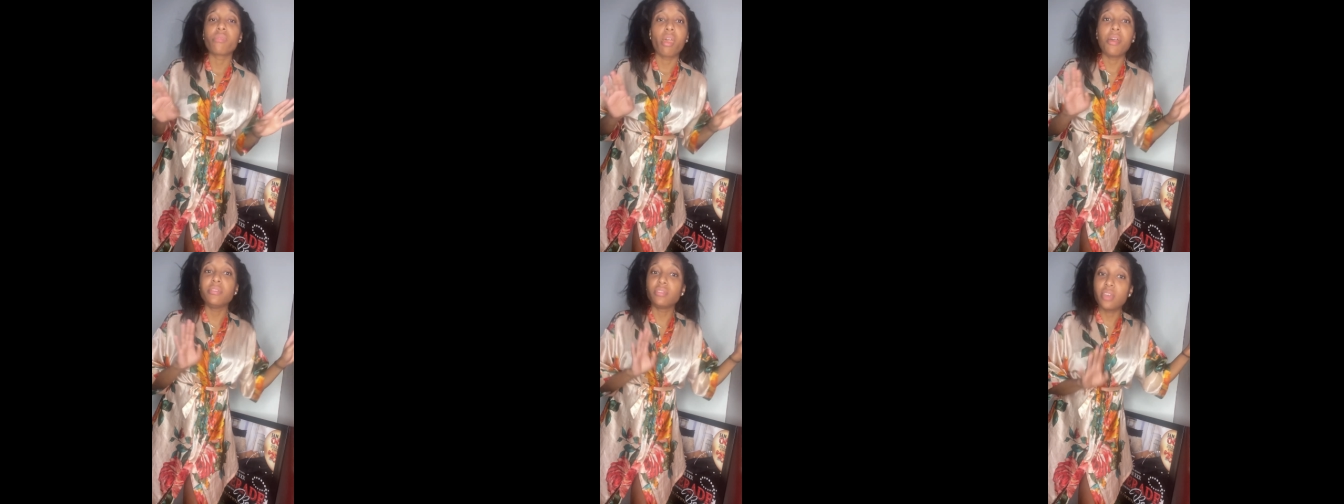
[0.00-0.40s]

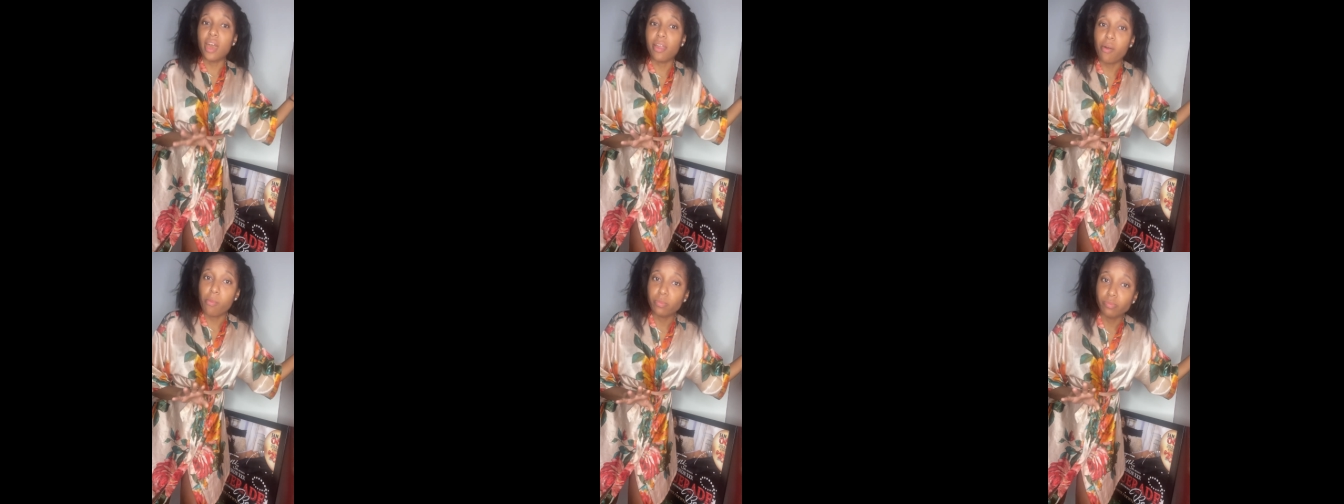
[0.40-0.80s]
It's
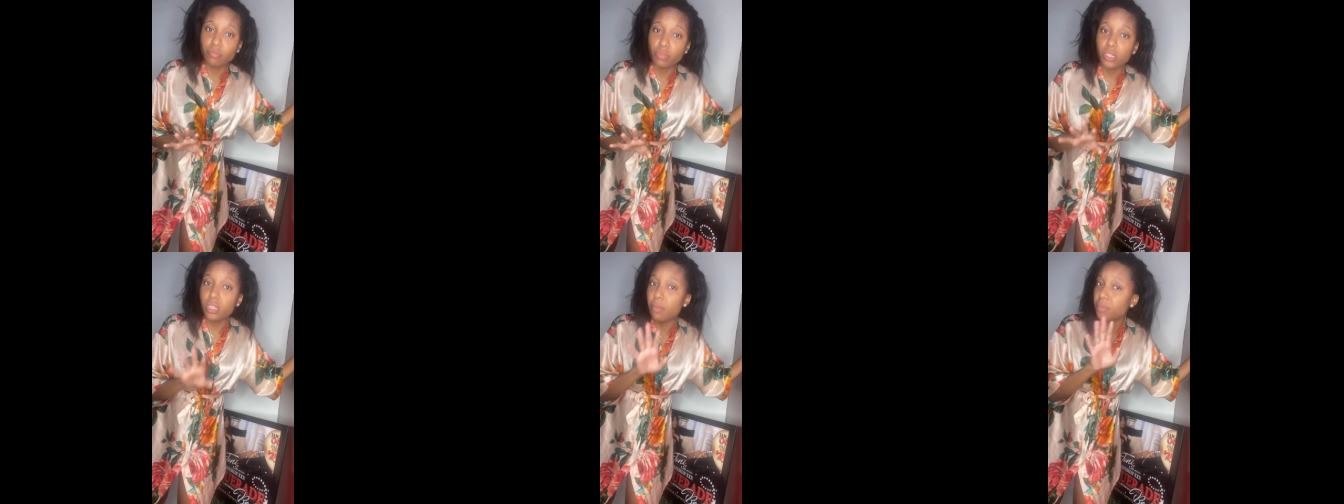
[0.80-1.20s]
ghetto,
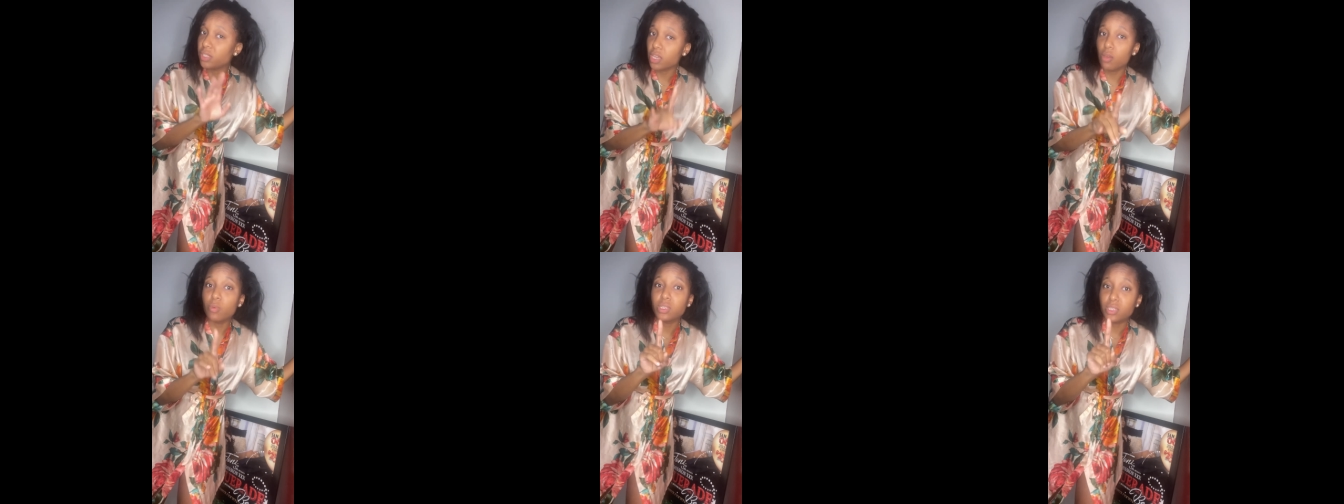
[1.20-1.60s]
but let me tell
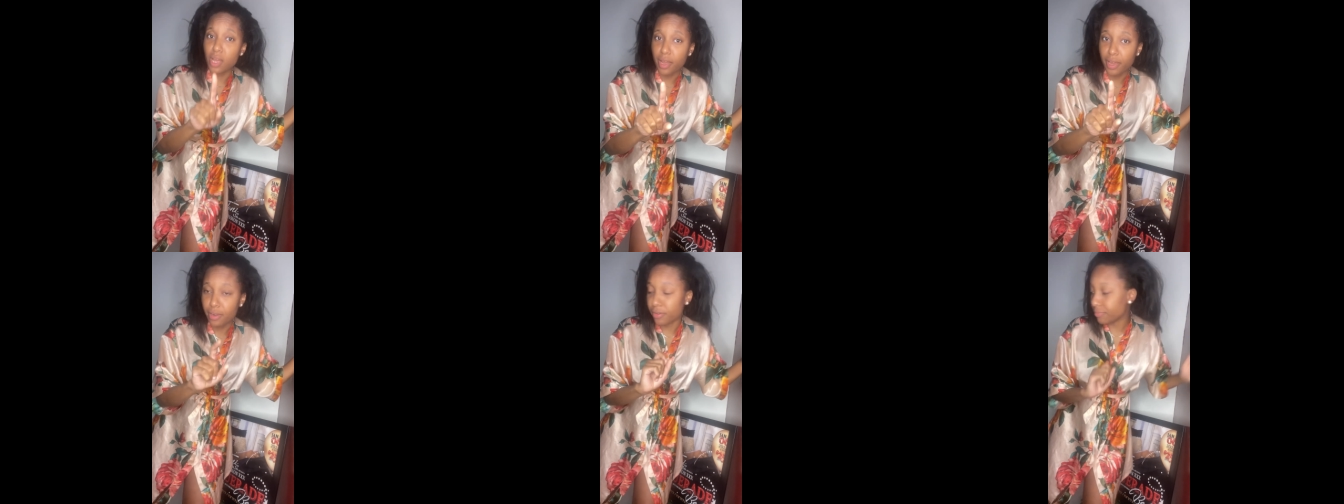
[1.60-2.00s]
you what's not
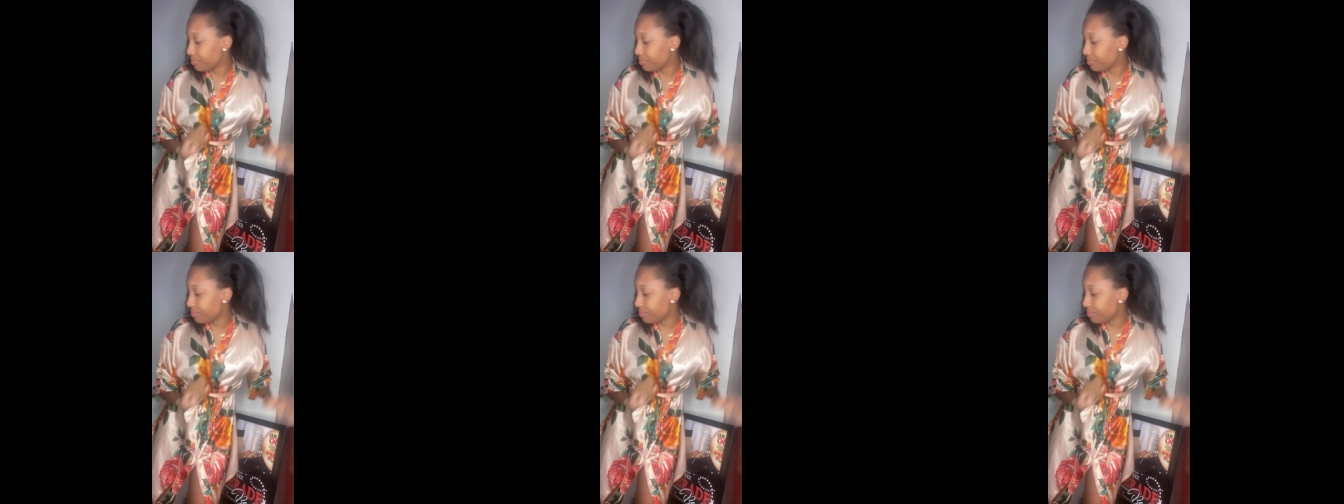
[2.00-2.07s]
ghetto.